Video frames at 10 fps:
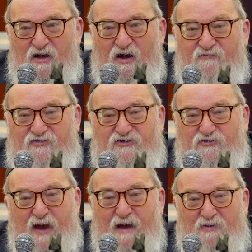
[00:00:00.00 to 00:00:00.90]
of
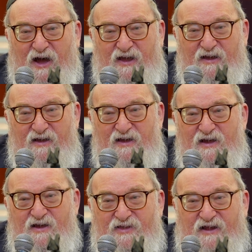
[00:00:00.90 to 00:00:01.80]
this rabbi
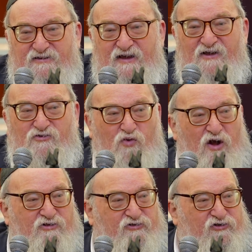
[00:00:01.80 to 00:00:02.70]
that says,
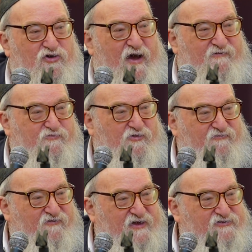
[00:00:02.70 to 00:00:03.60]
once you have
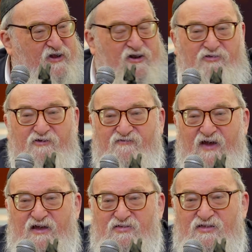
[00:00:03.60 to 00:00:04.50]
professed another
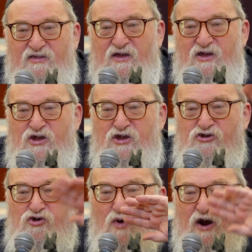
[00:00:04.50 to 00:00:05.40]
faith,
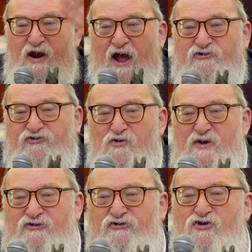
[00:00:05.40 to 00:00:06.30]
you are not
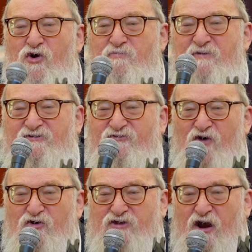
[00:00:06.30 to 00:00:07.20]
Jewish, your
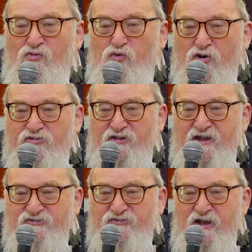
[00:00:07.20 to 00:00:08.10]
mitzvot are
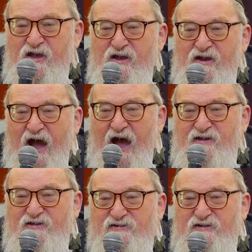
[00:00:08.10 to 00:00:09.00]
worthless,
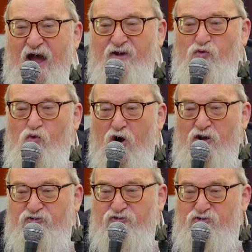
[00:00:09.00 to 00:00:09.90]
God does not
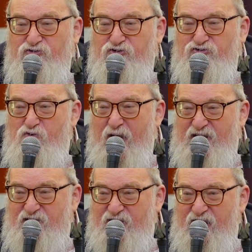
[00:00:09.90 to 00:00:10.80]
want you to do
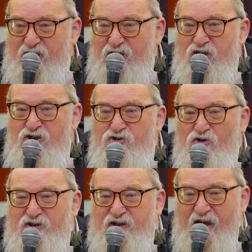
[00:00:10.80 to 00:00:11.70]
anything,
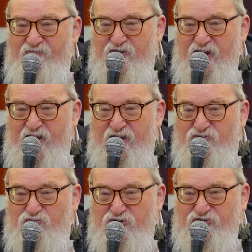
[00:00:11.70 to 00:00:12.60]
your davening
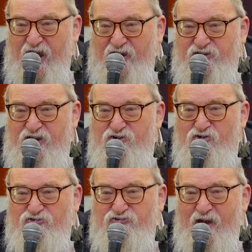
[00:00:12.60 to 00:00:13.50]
is rejected,
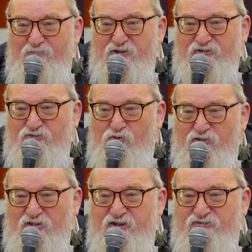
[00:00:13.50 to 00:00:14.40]
your Shabbos is
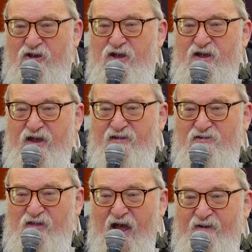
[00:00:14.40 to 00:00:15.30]
worthless, and
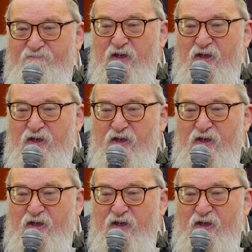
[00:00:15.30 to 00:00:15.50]
the like.